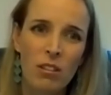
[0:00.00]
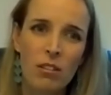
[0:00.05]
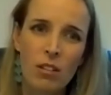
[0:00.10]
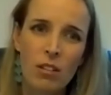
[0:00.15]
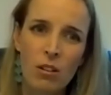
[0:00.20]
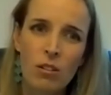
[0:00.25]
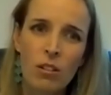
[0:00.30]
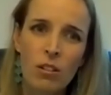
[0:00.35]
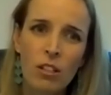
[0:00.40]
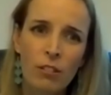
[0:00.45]
this
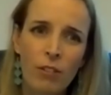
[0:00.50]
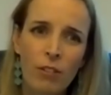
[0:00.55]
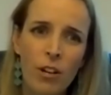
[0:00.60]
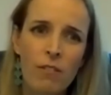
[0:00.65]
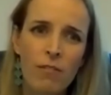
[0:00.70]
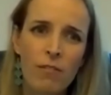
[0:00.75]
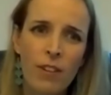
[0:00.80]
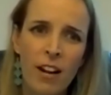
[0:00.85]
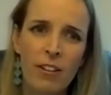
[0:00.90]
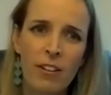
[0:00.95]
whole
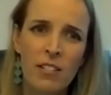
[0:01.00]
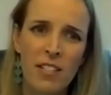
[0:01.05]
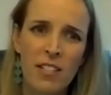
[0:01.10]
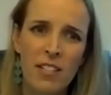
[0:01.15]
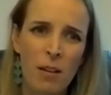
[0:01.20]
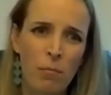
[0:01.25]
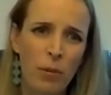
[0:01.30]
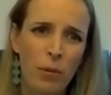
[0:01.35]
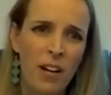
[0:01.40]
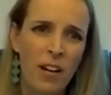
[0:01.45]
coronavirus
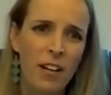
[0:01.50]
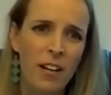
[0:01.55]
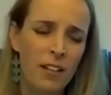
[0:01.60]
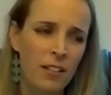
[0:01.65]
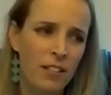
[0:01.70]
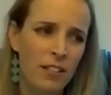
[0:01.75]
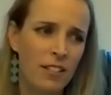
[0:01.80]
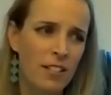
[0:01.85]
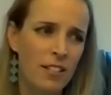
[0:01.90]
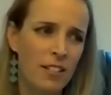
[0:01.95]
outbreak
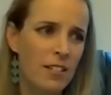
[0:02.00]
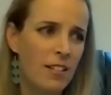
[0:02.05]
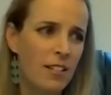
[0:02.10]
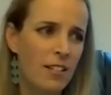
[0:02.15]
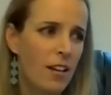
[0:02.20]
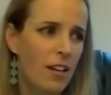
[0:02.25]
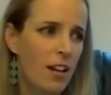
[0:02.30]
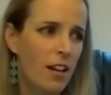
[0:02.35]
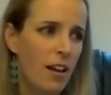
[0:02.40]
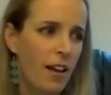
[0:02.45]
and
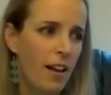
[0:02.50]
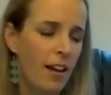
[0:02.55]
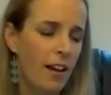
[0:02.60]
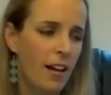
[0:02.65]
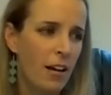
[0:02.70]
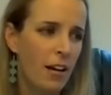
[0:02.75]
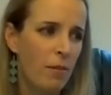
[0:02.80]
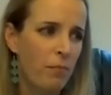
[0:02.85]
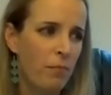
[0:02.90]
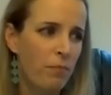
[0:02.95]

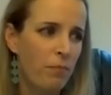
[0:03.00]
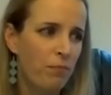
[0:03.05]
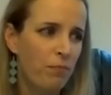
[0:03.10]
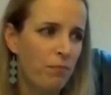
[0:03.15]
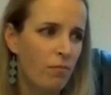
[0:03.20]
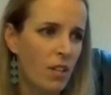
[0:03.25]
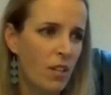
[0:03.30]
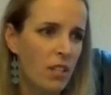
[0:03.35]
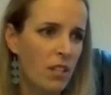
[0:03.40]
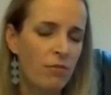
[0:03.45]
um,
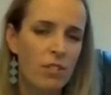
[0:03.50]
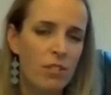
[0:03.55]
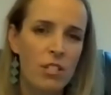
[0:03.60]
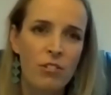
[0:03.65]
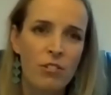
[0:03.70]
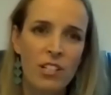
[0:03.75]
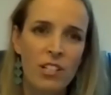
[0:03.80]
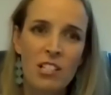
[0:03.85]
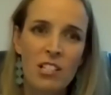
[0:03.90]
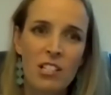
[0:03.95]
the
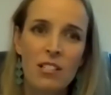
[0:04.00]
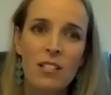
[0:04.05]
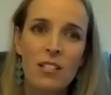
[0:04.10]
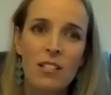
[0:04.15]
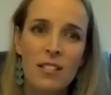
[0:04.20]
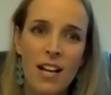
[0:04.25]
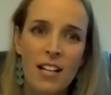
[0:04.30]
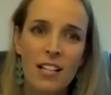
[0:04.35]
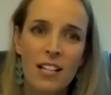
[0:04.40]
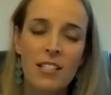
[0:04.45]
restrictions are
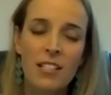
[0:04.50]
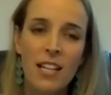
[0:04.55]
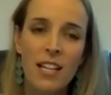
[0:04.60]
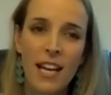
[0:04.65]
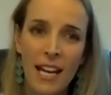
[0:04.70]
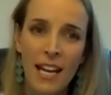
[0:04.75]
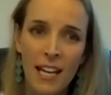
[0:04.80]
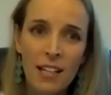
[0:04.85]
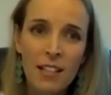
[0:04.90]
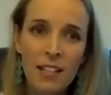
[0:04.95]
starting to
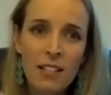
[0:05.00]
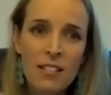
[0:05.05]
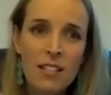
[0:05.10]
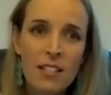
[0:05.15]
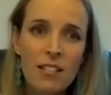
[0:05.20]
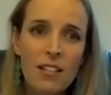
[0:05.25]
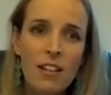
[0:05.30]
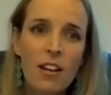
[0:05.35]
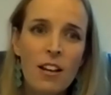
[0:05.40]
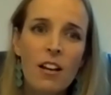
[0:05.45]

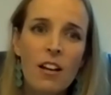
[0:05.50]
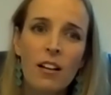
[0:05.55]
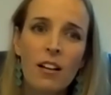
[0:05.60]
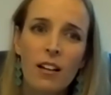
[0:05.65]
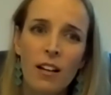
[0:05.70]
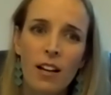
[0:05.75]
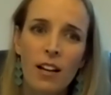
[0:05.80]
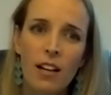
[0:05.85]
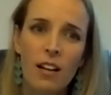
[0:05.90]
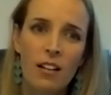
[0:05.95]
ease.
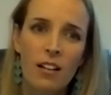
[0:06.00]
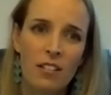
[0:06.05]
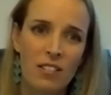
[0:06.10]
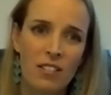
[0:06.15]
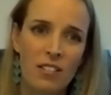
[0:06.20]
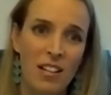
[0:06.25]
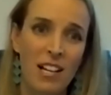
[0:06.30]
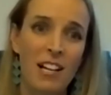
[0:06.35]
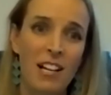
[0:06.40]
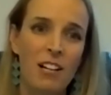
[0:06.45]

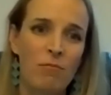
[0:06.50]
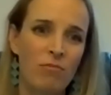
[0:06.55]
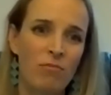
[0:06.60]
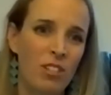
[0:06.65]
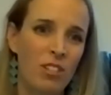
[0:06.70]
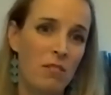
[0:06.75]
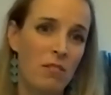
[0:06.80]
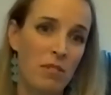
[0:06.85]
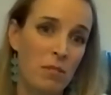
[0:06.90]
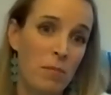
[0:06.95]
Um,
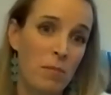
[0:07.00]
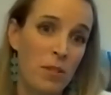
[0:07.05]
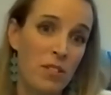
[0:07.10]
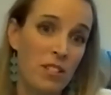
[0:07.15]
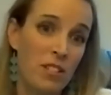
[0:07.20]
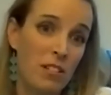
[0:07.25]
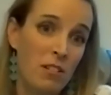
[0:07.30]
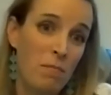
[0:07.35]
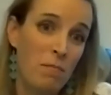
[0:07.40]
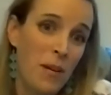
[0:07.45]
I suppose
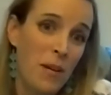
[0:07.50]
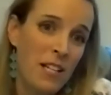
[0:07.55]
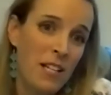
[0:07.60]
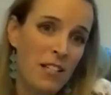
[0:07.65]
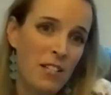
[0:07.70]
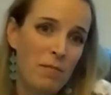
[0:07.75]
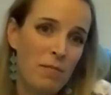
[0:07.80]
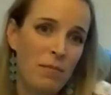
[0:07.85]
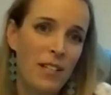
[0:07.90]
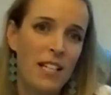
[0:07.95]

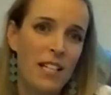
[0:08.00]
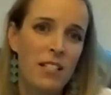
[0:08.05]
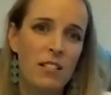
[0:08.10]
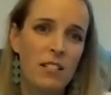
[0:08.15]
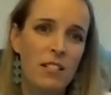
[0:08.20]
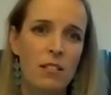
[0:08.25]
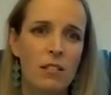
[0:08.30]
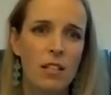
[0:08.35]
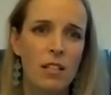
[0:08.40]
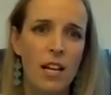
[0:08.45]
compared to
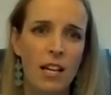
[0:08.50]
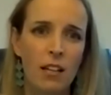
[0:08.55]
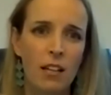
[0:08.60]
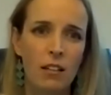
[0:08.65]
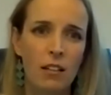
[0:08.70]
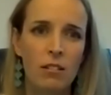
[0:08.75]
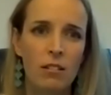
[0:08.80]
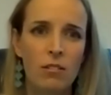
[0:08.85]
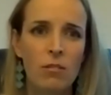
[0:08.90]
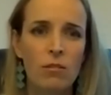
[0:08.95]
places like
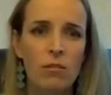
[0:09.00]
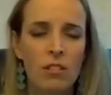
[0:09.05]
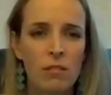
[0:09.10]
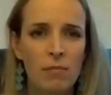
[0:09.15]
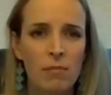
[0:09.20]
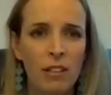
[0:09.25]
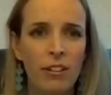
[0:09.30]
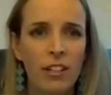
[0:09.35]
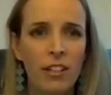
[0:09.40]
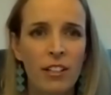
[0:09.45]
North
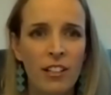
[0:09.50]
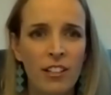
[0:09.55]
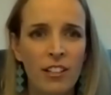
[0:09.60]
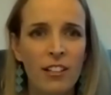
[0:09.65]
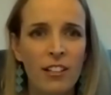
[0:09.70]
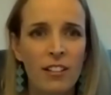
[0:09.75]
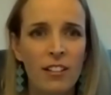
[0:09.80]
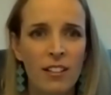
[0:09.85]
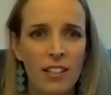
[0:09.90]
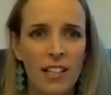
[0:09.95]

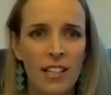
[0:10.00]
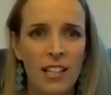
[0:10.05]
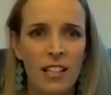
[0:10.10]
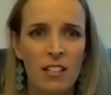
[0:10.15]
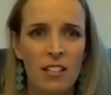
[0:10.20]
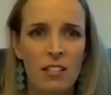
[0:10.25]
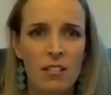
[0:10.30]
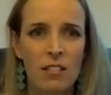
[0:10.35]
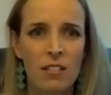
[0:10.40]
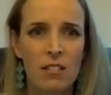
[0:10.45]
America
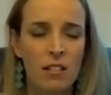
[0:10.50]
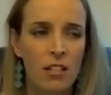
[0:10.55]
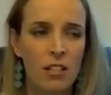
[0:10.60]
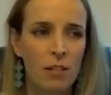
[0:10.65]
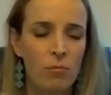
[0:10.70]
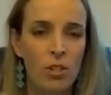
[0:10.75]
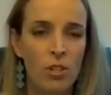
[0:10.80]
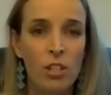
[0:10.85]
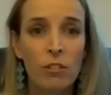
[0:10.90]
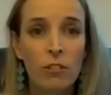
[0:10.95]
and
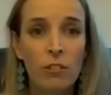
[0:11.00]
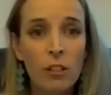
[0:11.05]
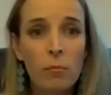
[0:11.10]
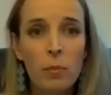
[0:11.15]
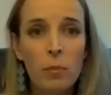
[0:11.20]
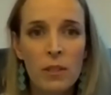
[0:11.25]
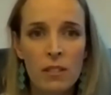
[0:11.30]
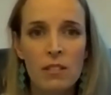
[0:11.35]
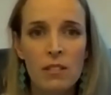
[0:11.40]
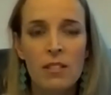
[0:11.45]
um,
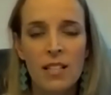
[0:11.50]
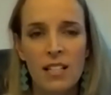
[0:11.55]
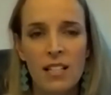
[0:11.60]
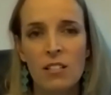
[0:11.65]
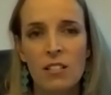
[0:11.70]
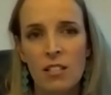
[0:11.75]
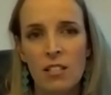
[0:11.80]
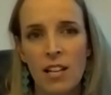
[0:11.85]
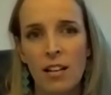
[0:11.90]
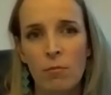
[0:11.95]
Europe, it
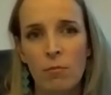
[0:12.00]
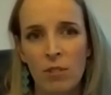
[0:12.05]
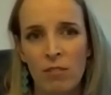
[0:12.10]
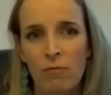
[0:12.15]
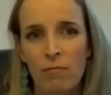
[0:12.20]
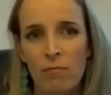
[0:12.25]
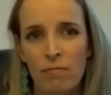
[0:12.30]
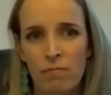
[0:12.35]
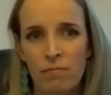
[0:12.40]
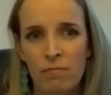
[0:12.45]
sounds like
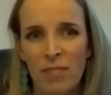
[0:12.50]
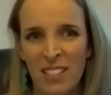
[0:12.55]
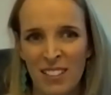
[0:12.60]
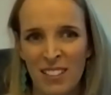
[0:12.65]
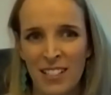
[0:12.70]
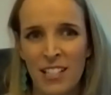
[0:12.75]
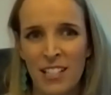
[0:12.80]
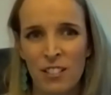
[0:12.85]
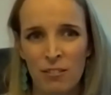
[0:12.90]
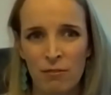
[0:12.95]
we've been
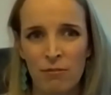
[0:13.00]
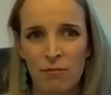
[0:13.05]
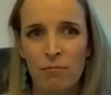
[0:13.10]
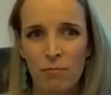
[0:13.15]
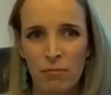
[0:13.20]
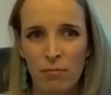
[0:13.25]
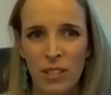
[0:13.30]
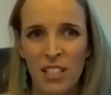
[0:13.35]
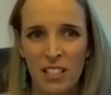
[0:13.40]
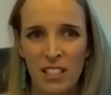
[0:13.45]
let off
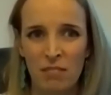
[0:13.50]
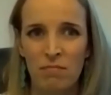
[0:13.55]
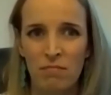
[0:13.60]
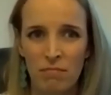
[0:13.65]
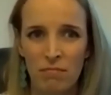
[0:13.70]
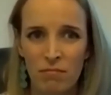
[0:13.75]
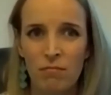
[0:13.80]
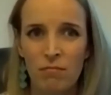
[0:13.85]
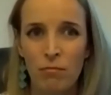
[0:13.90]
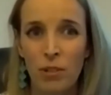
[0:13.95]
pretty
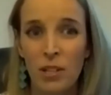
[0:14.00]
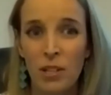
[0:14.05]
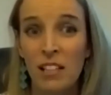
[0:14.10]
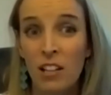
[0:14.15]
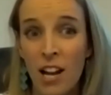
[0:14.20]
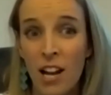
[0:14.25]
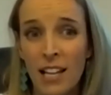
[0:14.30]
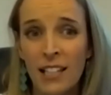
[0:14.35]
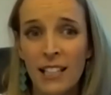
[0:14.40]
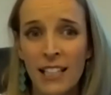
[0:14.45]
pretty
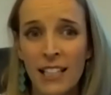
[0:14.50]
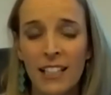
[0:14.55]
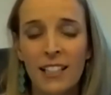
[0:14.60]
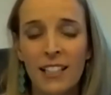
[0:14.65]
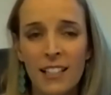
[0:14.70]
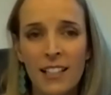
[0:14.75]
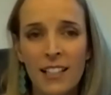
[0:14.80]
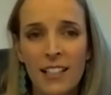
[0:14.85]
lightly.